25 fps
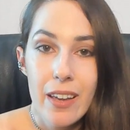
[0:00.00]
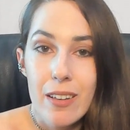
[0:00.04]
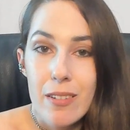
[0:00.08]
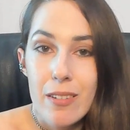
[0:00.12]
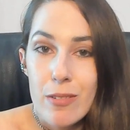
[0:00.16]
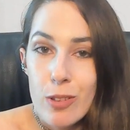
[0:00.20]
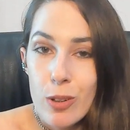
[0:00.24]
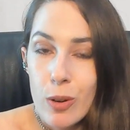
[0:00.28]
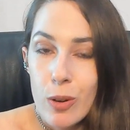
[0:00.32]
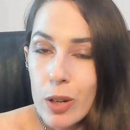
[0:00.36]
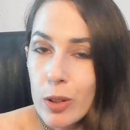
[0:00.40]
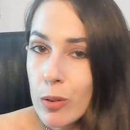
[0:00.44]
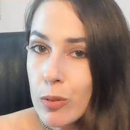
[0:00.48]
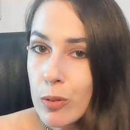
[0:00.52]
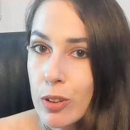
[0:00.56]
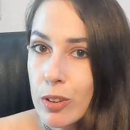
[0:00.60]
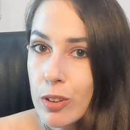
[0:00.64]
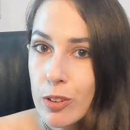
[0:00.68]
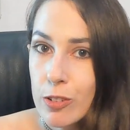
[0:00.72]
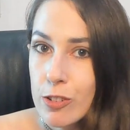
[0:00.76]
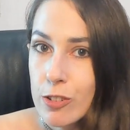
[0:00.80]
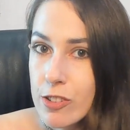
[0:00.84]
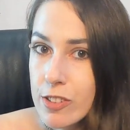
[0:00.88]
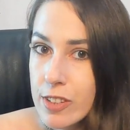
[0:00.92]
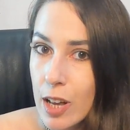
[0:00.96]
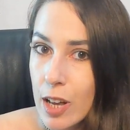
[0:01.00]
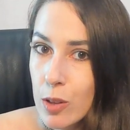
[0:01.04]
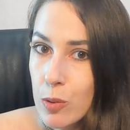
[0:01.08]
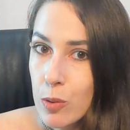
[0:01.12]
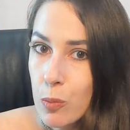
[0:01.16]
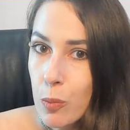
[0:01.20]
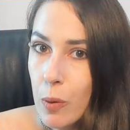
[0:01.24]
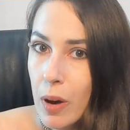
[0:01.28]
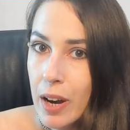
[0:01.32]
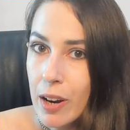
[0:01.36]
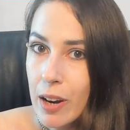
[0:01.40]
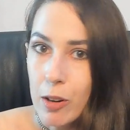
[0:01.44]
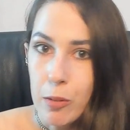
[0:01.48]
So I don't understand
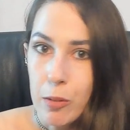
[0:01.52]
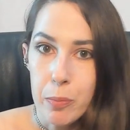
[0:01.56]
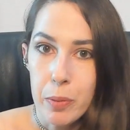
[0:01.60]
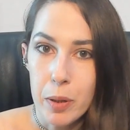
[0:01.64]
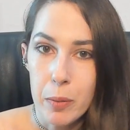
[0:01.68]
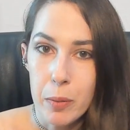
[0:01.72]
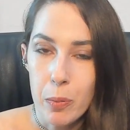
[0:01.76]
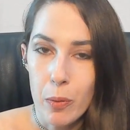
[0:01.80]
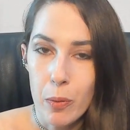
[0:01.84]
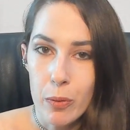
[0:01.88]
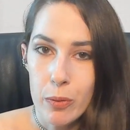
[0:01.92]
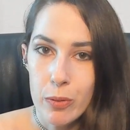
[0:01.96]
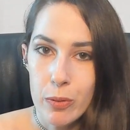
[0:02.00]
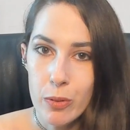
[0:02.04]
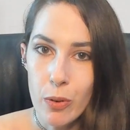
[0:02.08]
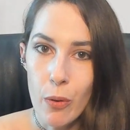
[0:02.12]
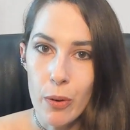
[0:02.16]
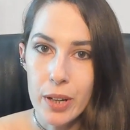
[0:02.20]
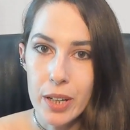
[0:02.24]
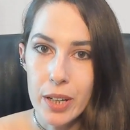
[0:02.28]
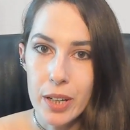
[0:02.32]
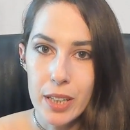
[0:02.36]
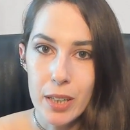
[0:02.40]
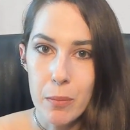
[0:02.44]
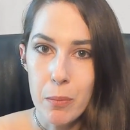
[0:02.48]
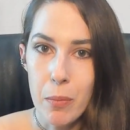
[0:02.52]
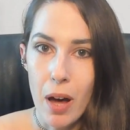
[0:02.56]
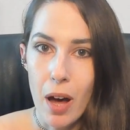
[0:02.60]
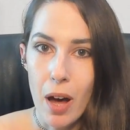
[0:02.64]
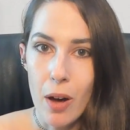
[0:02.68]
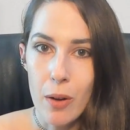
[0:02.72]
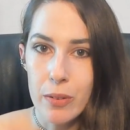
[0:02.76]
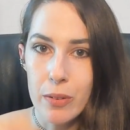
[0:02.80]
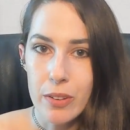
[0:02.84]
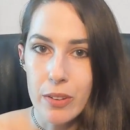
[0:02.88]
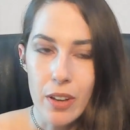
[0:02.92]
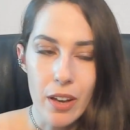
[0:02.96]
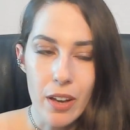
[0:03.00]
why are people talking
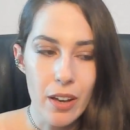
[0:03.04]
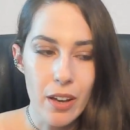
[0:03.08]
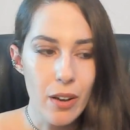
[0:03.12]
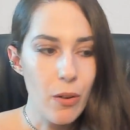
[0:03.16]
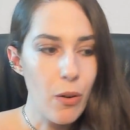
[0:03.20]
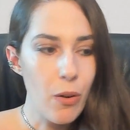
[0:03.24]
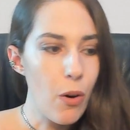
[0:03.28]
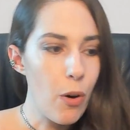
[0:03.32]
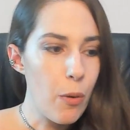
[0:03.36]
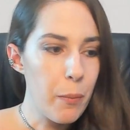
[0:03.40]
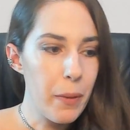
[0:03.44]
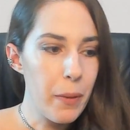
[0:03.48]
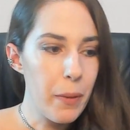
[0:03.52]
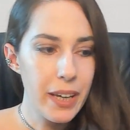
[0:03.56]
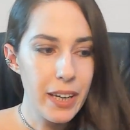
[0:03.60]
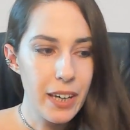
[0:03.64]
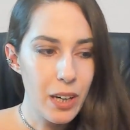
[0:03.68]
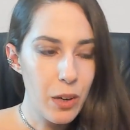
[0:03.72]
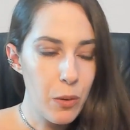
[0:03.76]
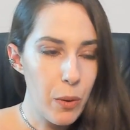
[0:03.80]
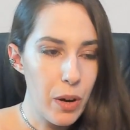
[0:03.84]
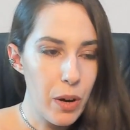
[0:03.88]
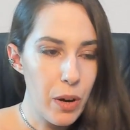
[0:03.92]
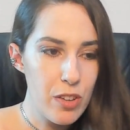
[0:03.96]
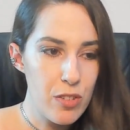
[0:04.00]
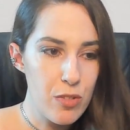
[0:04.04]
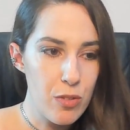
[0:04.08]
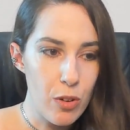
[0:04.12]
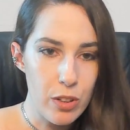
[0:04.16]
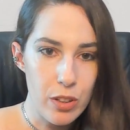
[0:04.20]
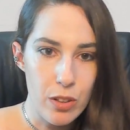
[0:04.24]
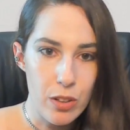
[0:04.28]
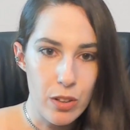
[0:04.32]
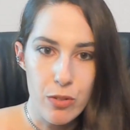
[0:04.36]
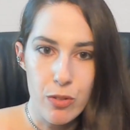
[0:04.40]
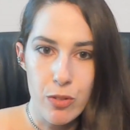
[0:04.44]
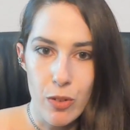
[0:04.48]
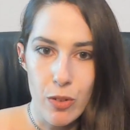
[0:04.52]
about or make a quest for
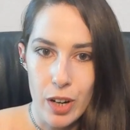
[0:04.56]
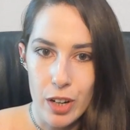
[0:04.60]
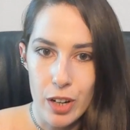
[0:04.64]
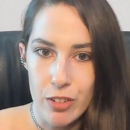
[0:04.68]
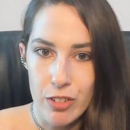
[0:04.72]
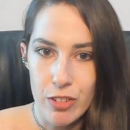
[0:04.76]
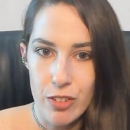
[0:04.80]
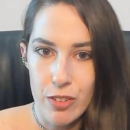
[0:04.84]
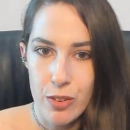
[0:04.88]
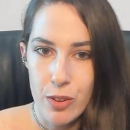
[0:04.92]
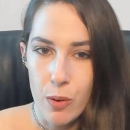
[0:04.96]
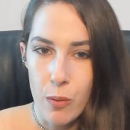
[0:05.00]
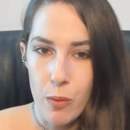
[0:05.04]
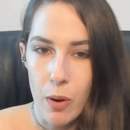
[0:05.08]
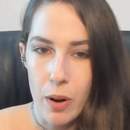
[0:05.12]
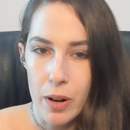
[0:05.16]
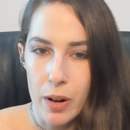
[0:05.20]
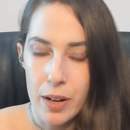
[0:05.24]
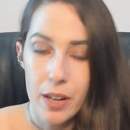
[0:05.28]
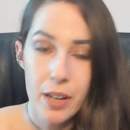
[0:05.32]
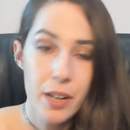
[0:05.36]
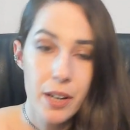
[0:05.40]
the fridge and so on.